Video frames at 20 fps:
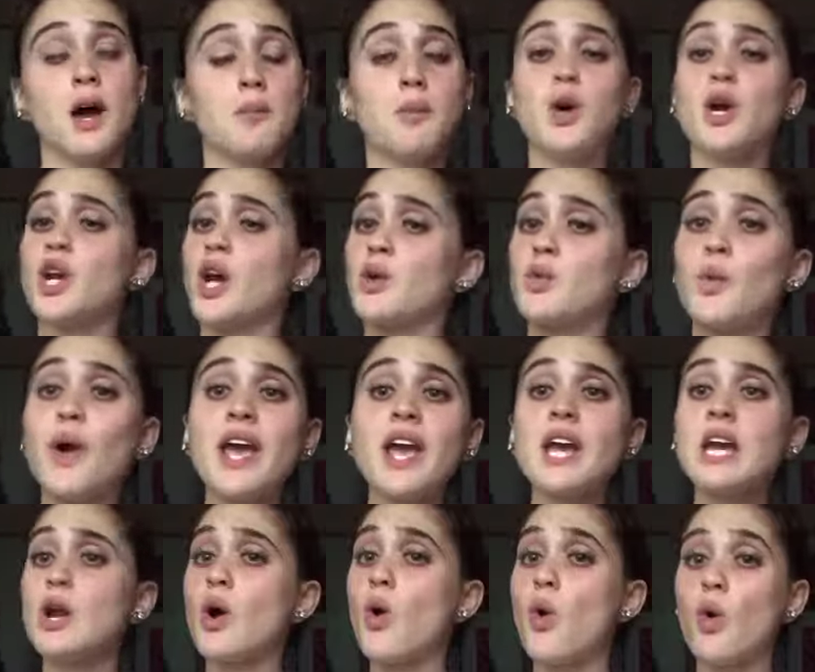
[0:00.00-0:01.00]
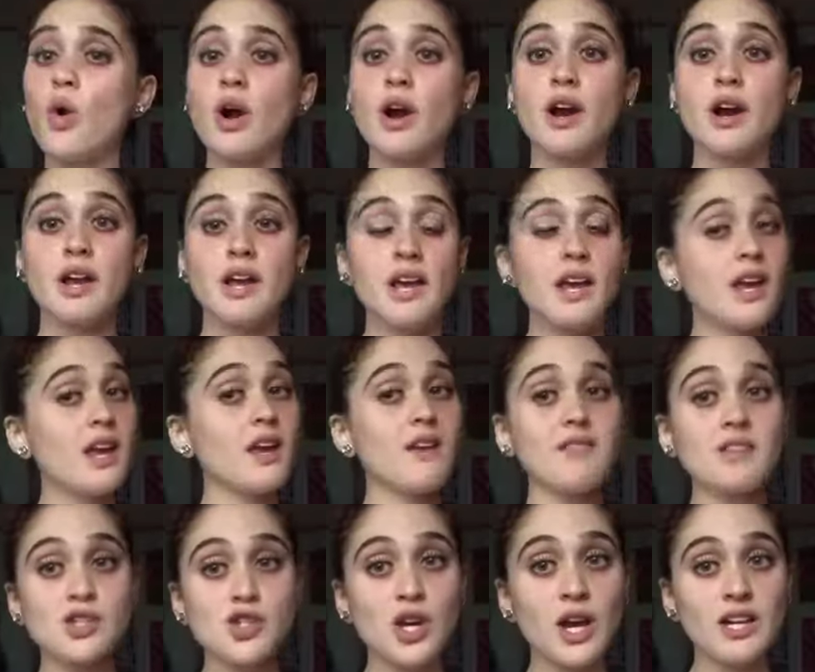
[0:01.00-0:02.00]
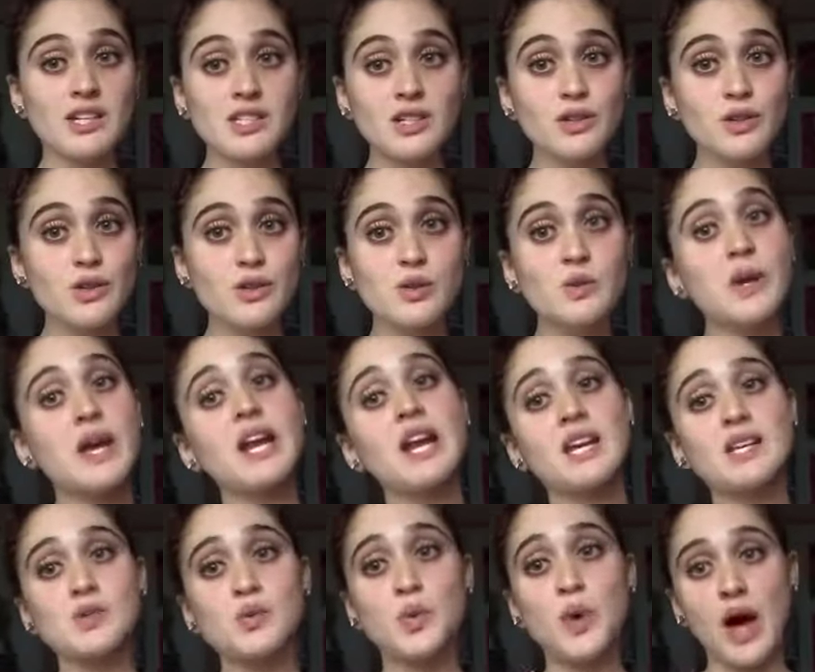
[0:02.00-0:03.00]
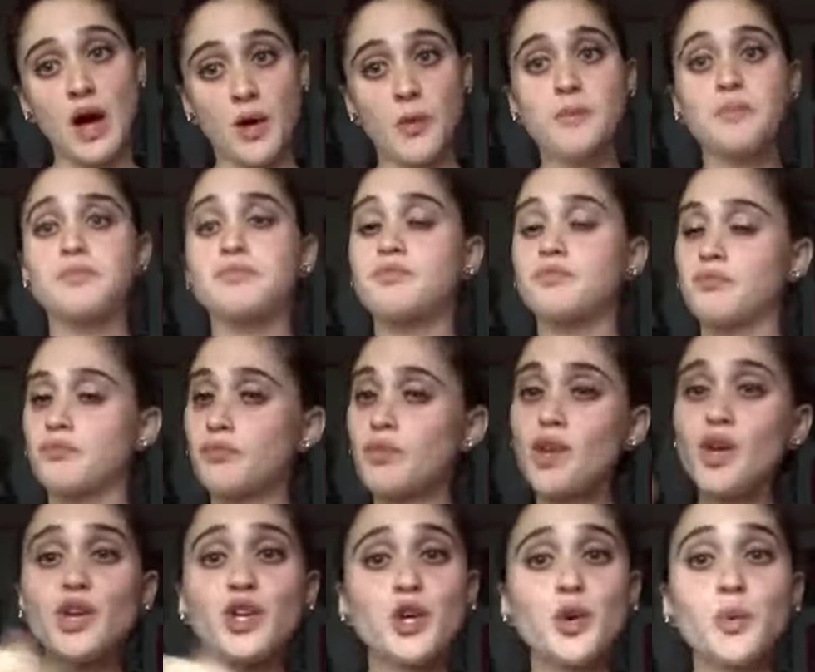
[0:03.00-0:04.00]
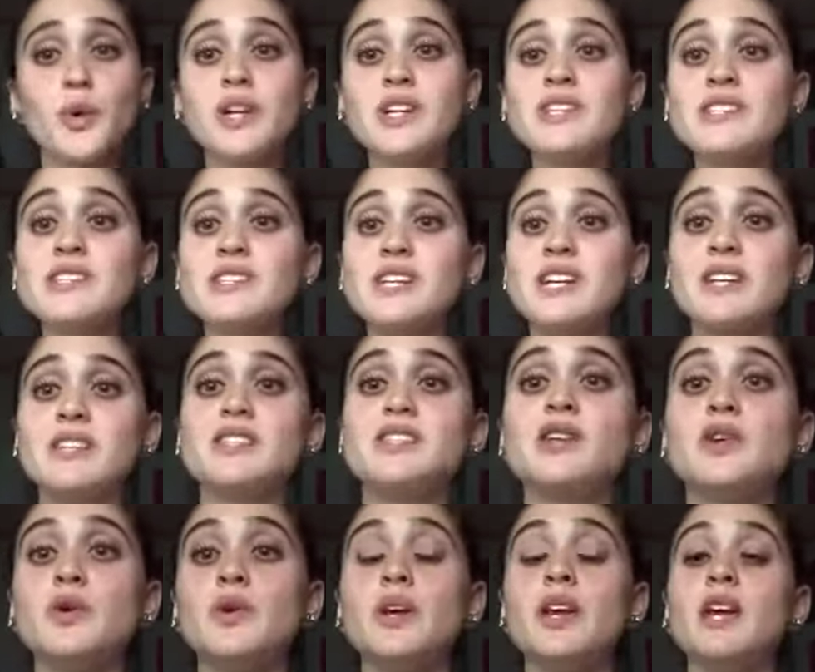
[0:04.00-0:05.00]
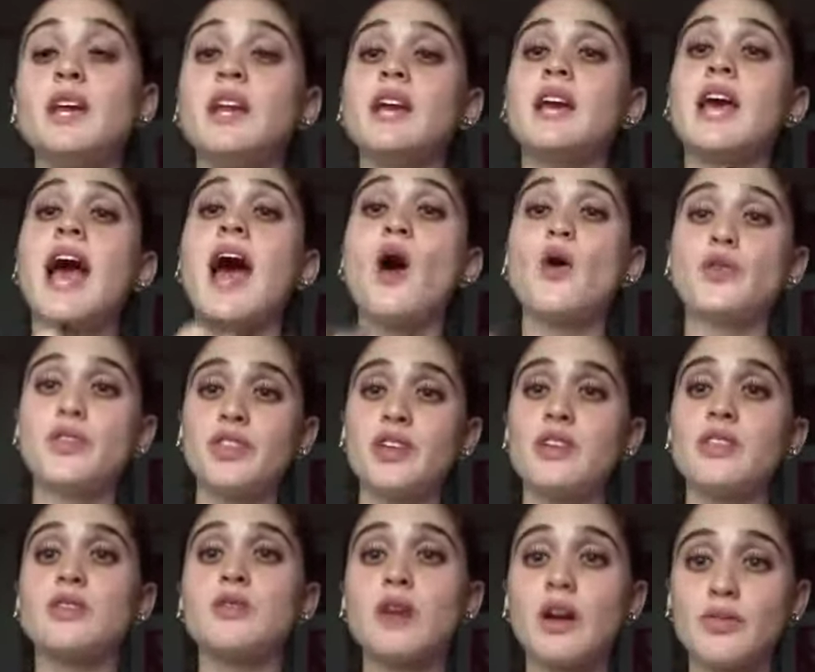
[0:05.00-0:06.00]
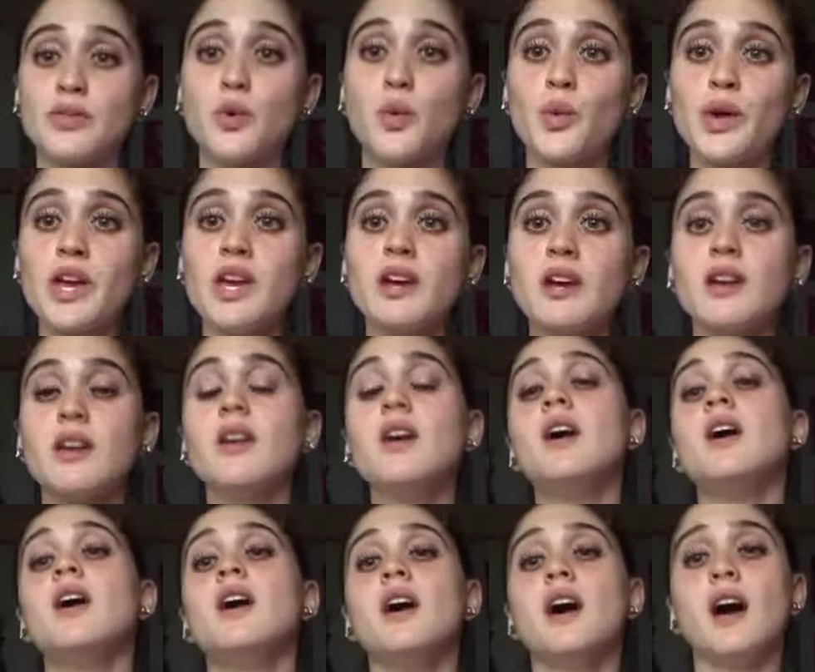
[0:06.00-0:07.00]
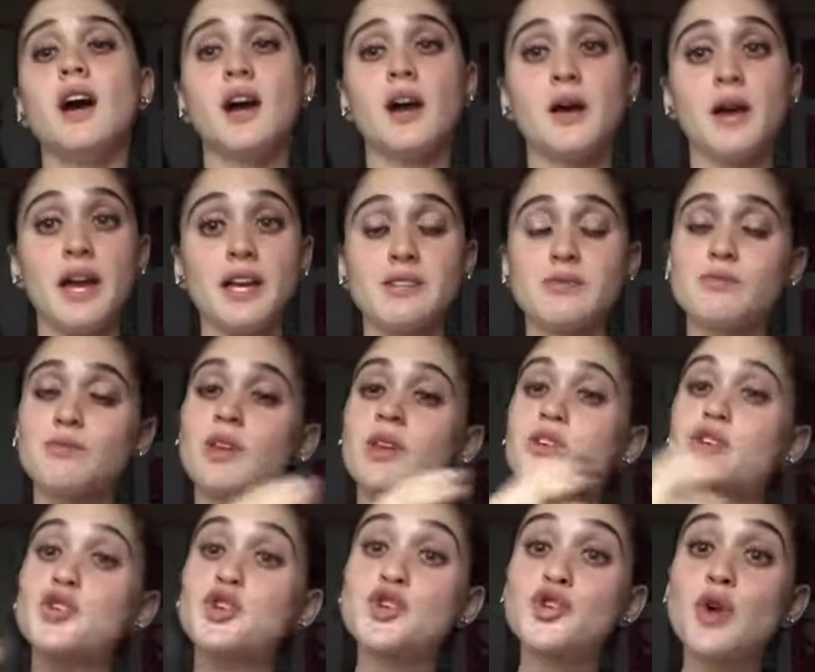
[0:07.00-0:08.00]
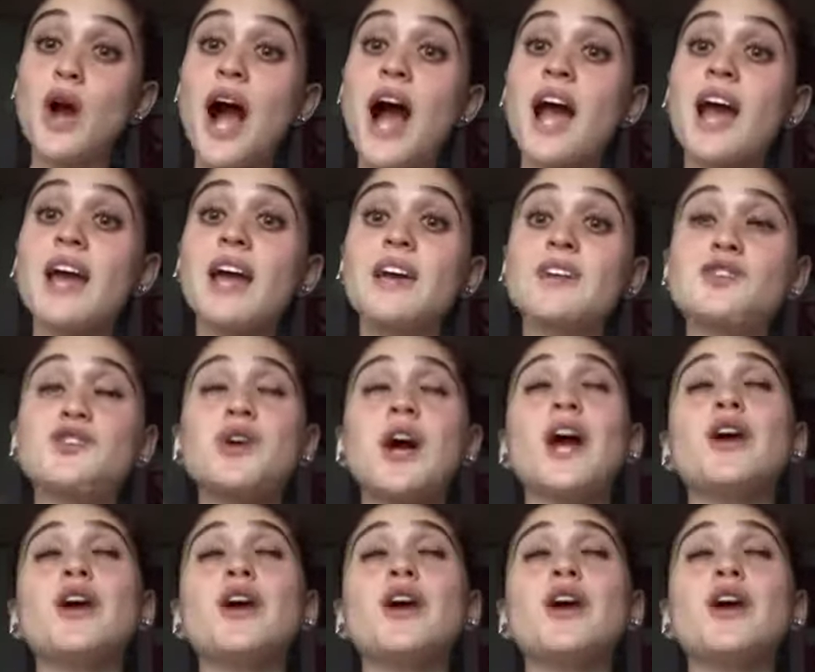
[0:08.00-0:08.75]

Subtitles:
put on weight, or even trying to lose weight as well. You want to stick to eating healthy throughout the week, and try